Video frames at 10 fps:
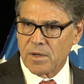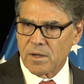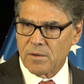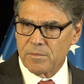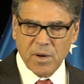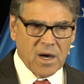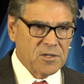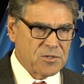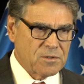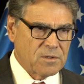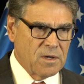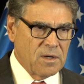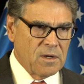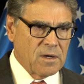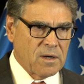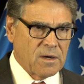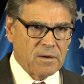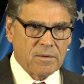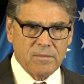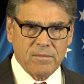uh, posture.
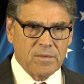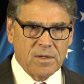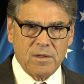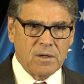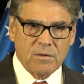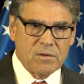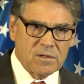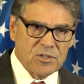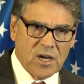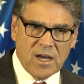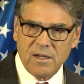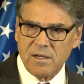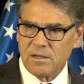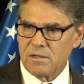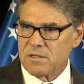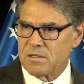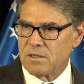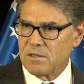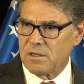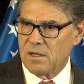Uh, you know, the Chinese,
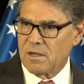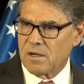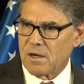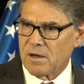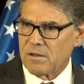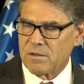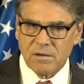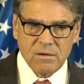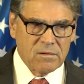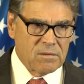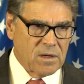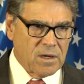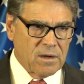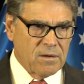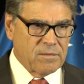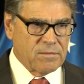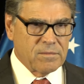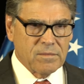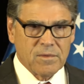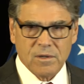the, uh, the, uh,
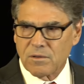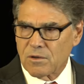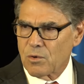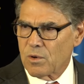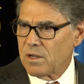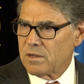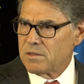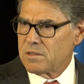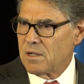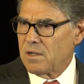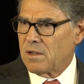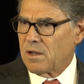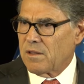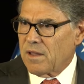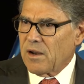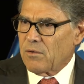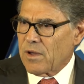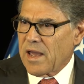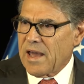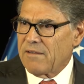the, the, Koreans, they don't
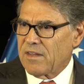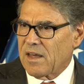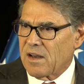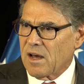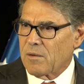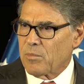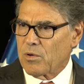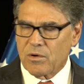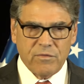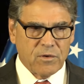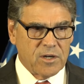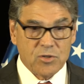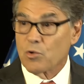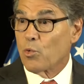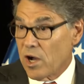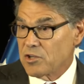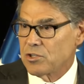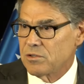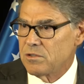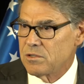have that non-proliferation. The
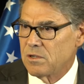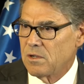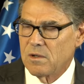Russians,